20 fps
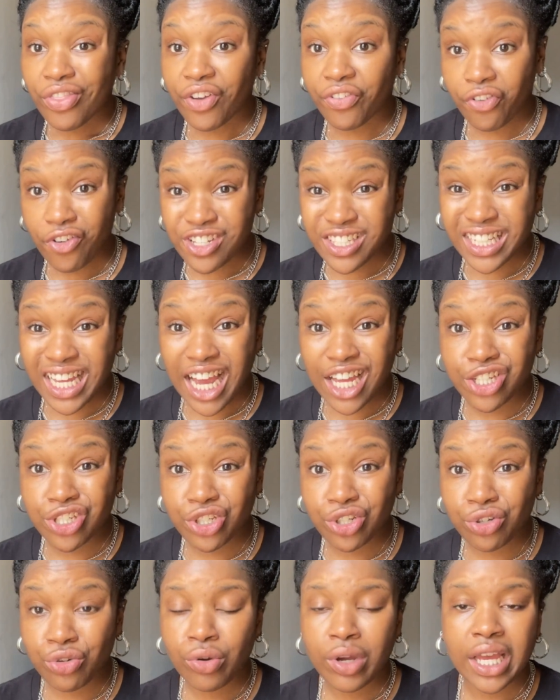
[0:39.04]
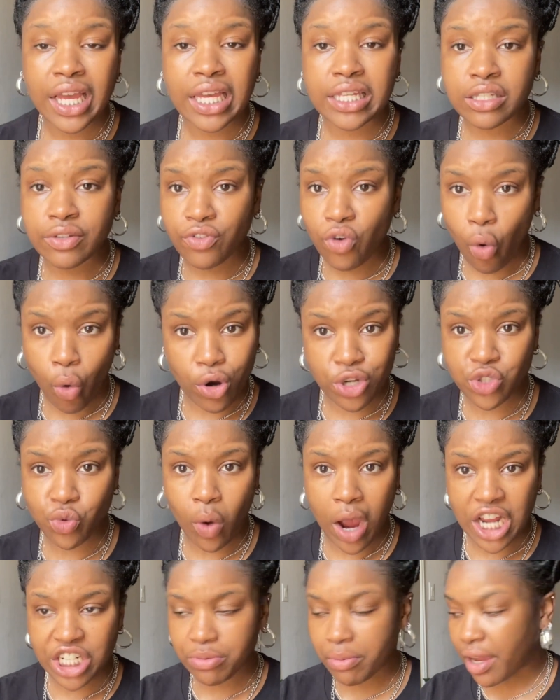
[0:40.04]
the first thing I do is, of course,
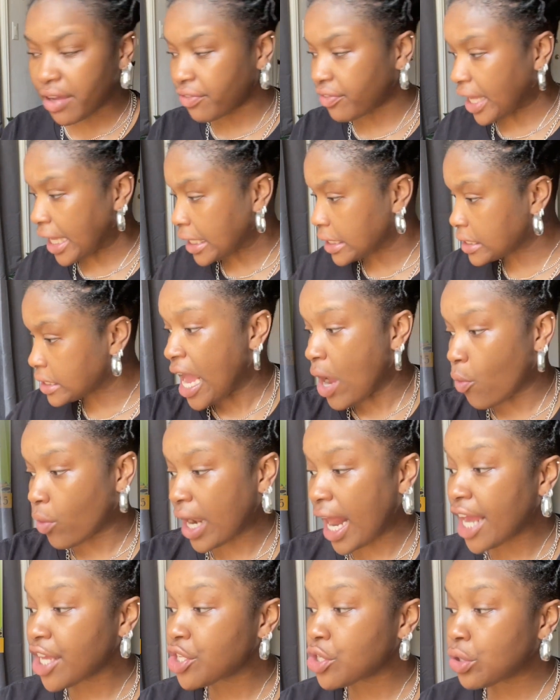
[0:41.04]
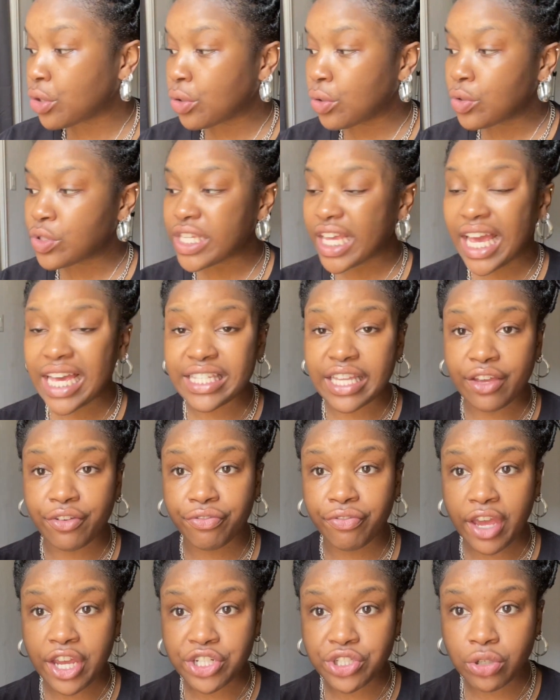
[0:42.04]
wash my face. And what I use is a
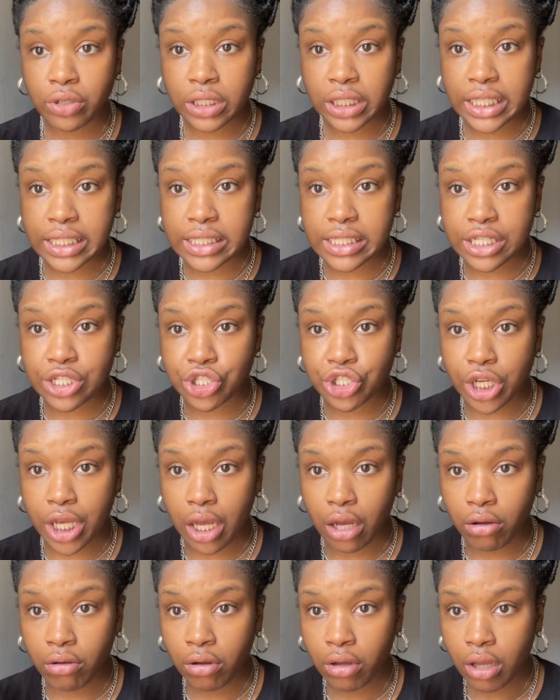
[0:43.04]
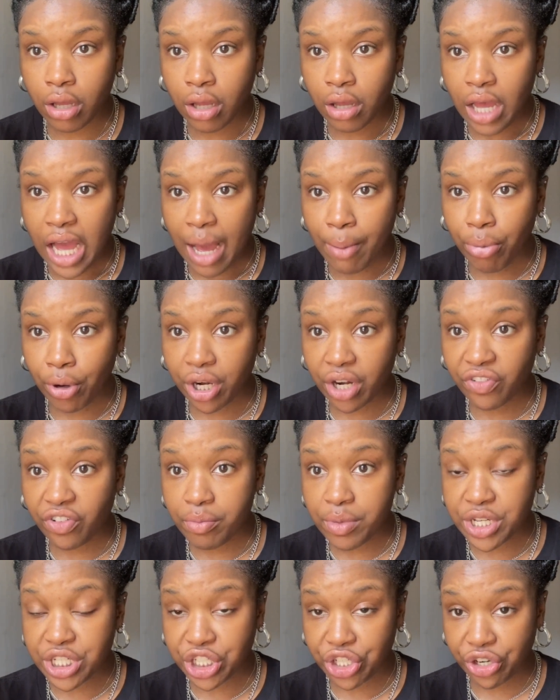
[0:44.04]
facial cleansing gel. I bought it
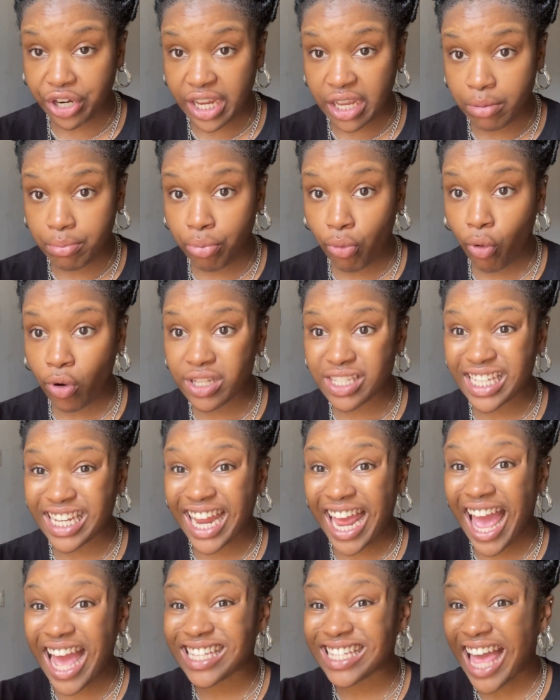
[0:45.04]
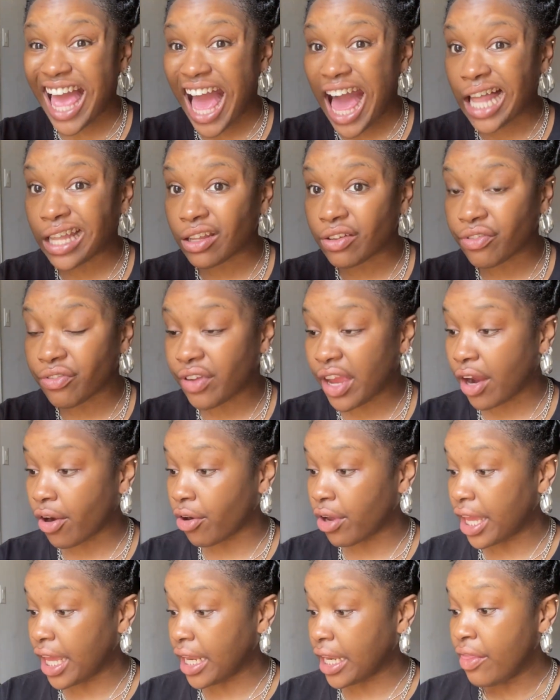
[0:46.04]
from Indira Imports, and it has aloe
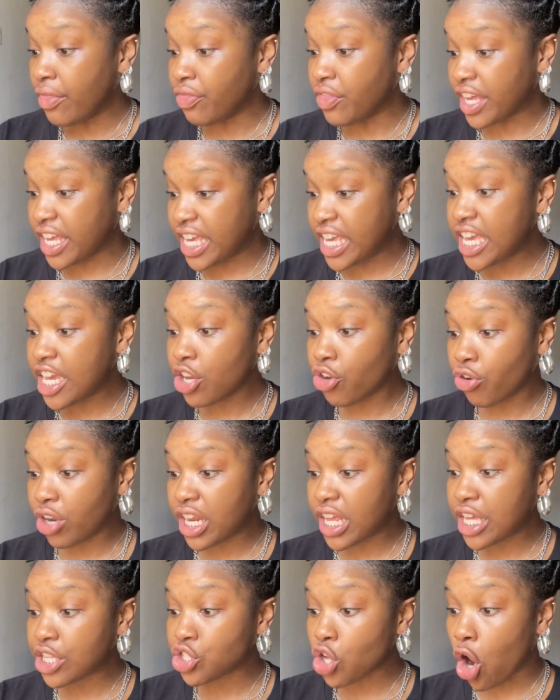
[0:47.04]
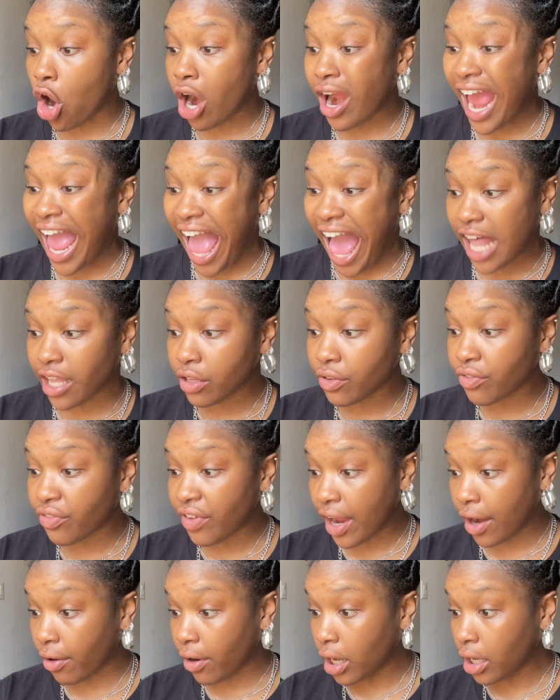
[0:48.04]
vera in it. The key ingredients are aloe
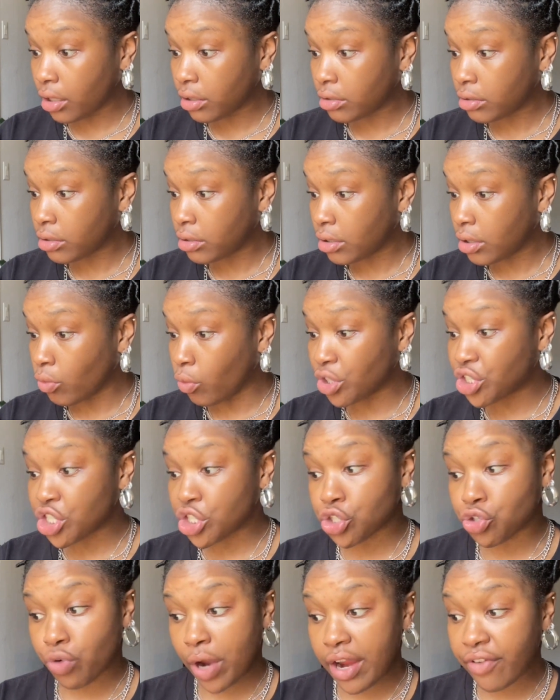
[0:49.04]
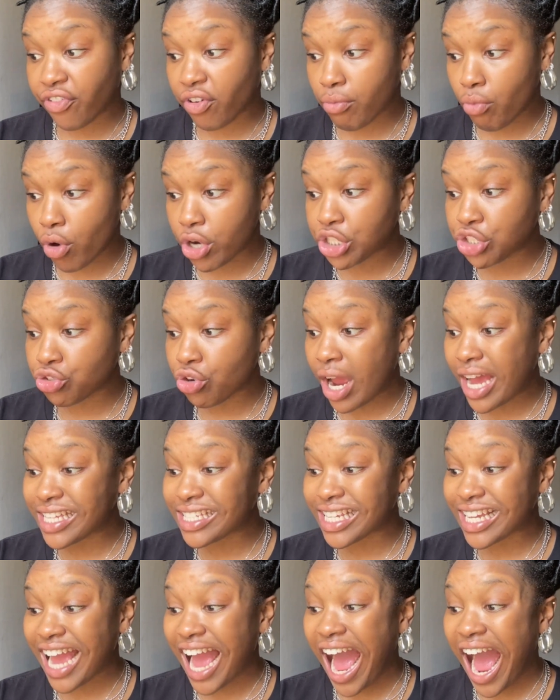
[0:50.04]
vera, which is great for
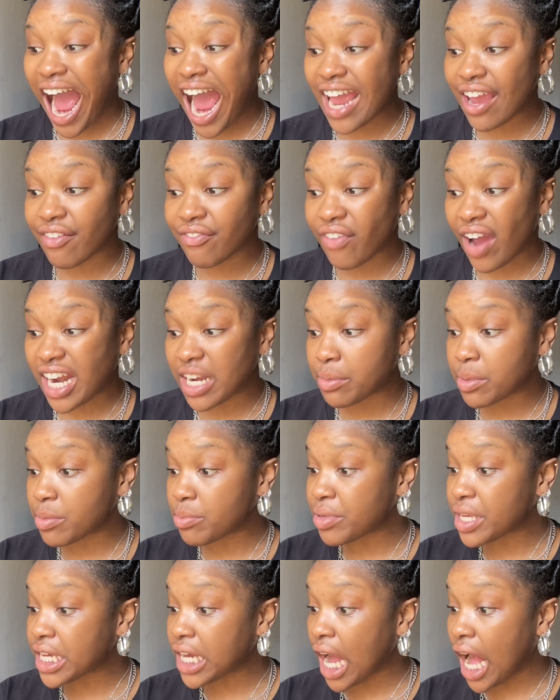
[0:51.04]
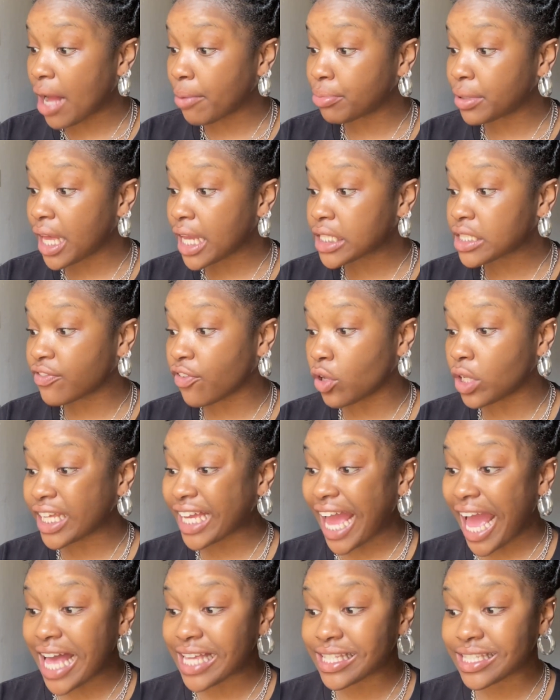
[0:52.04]
moisturizing, high in vitamin B complex,
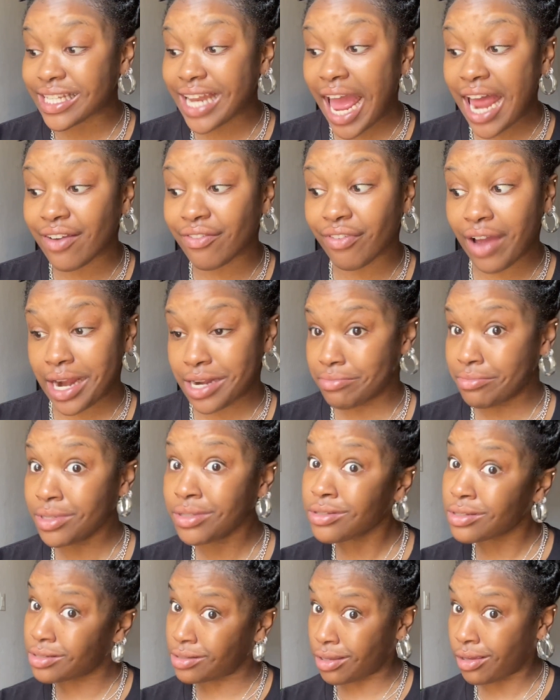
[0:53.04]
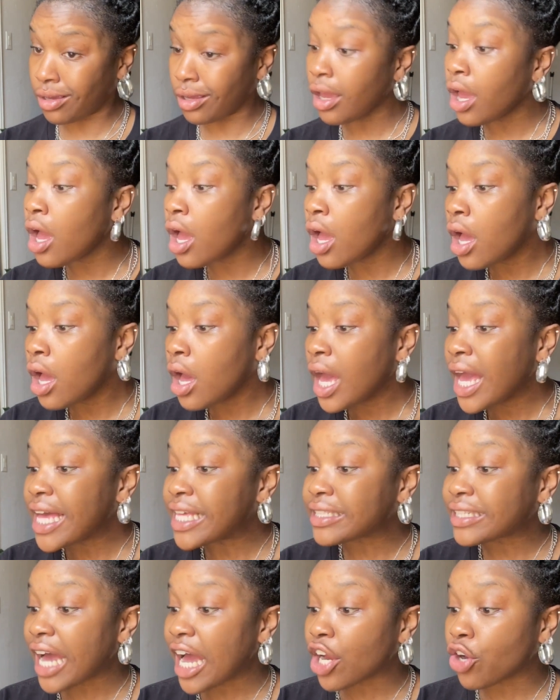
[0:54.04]
folic acid, and vitamin C.
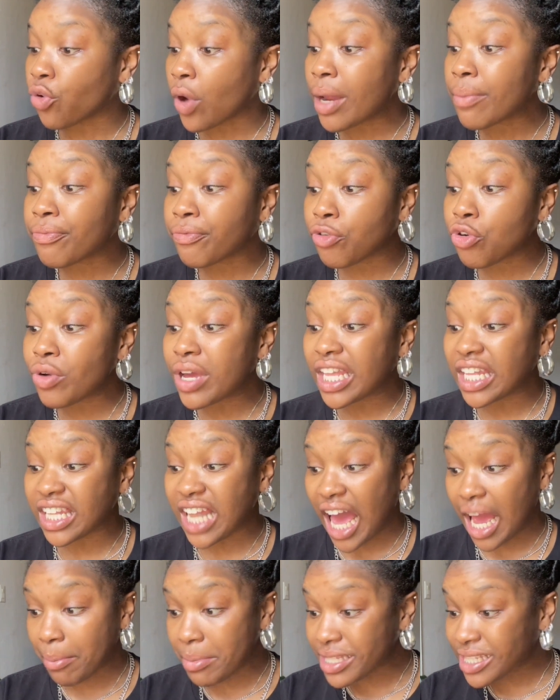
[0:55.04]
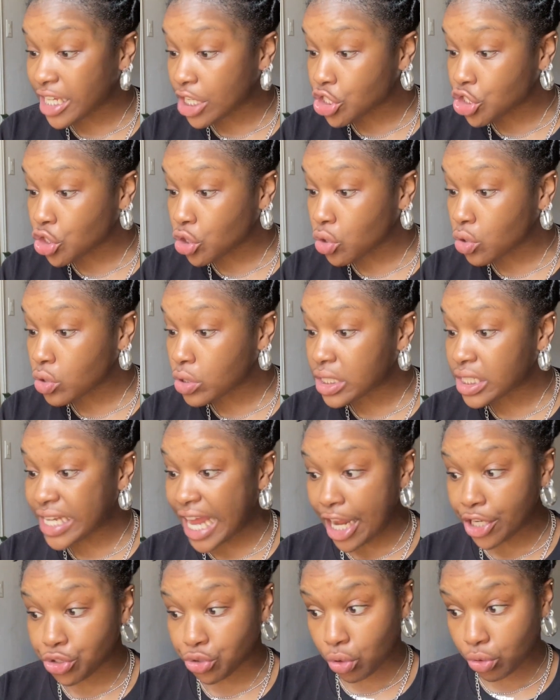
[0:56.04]
It's got grapefruit and lime essentials,
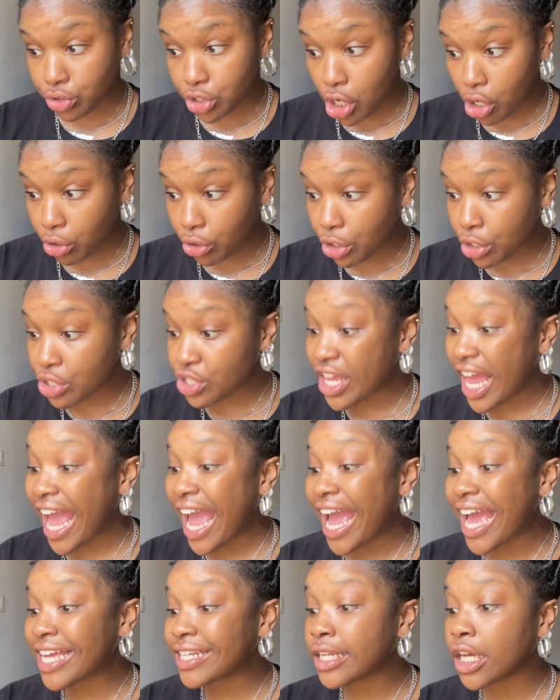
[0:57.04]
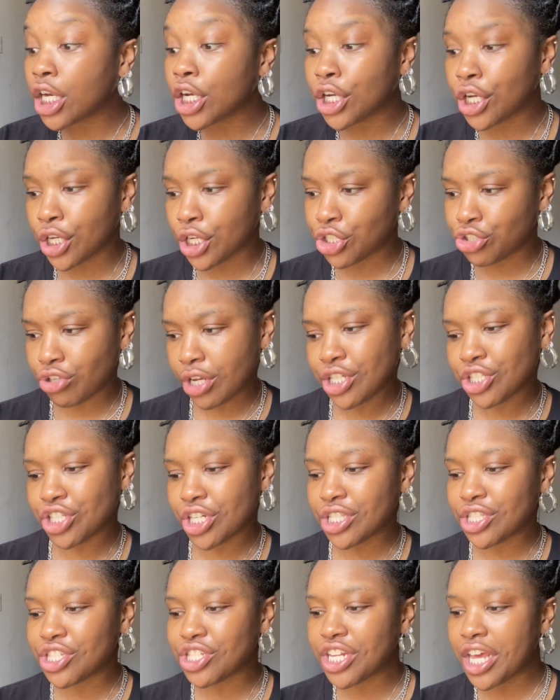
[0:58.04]
natural toners, and good
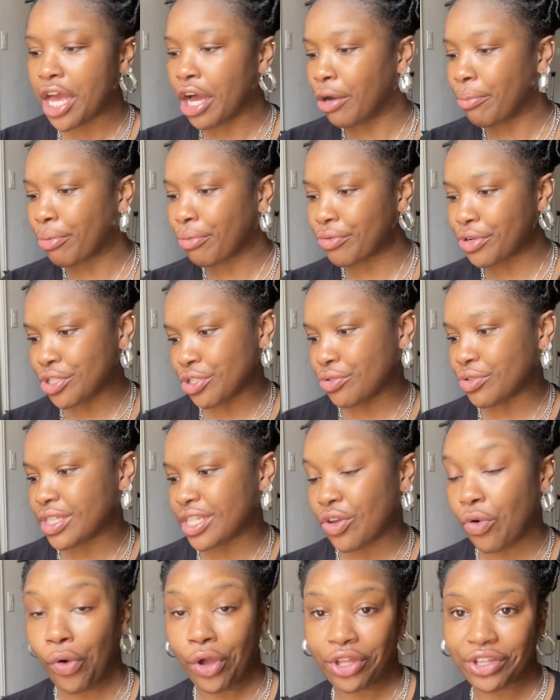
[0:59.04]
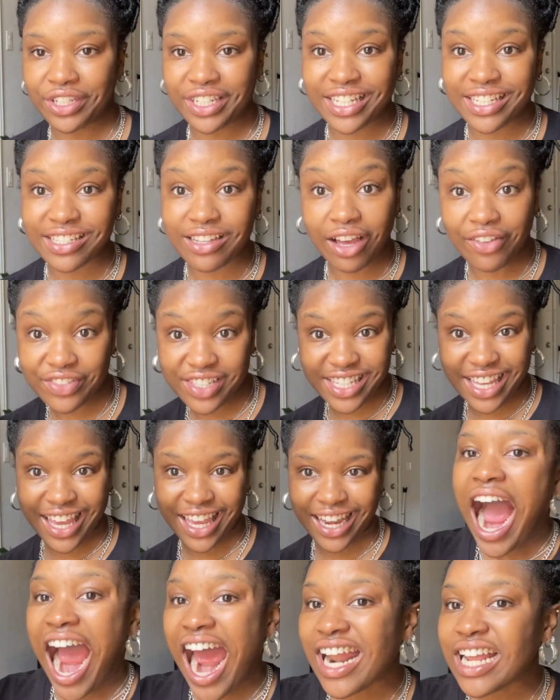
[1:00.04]
astringents to help reduce the oiliness of
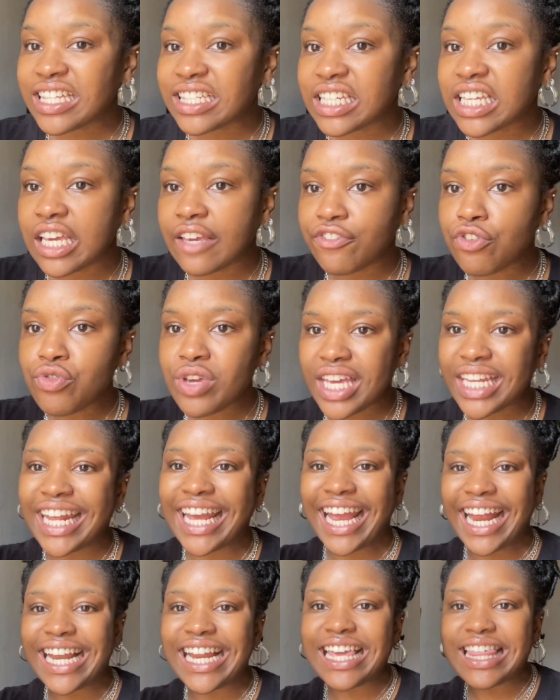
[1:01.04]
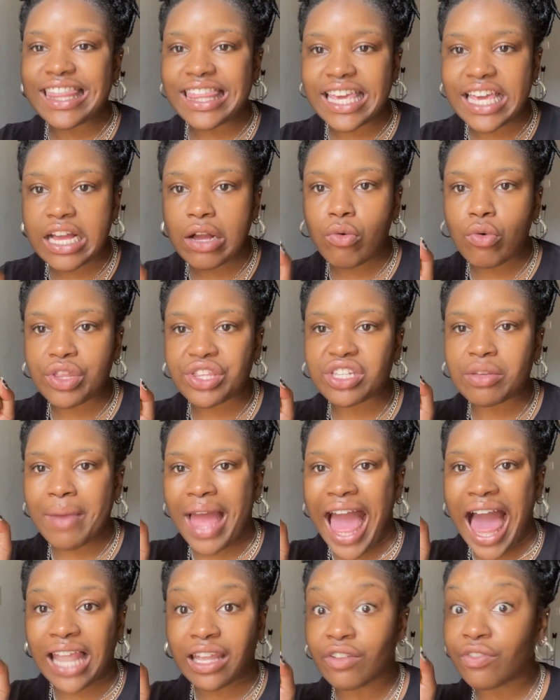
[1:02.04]
skin. Honestly, if you get anything with some
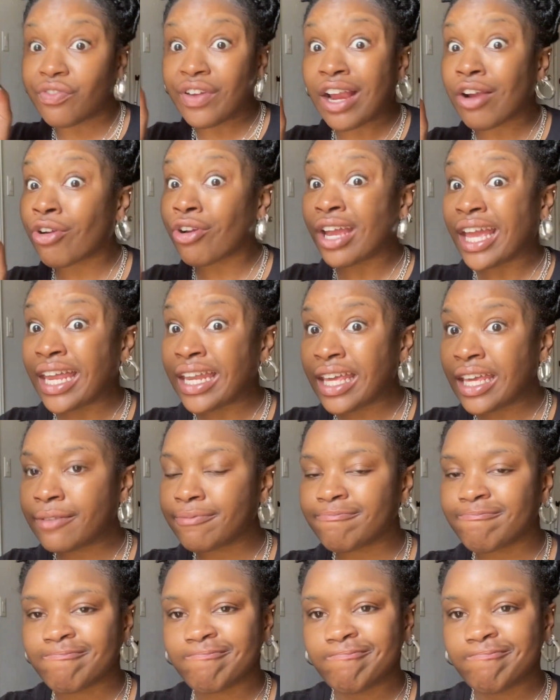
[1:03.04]
aloe vera in it,